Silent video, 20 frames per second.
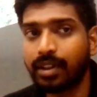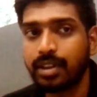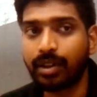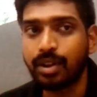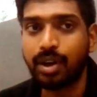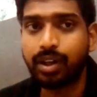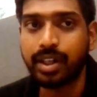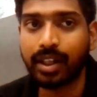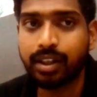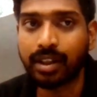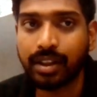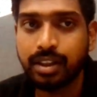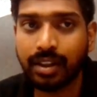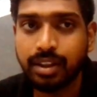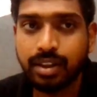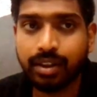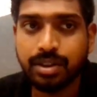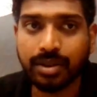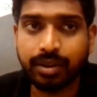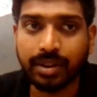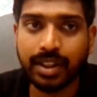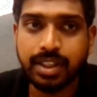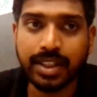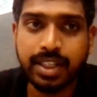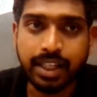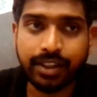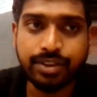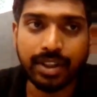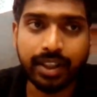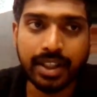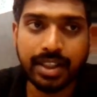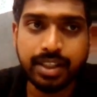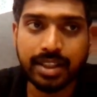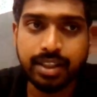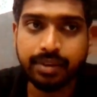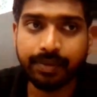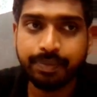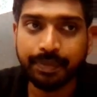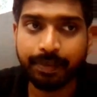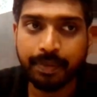Got it? So this actually is
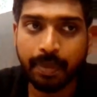the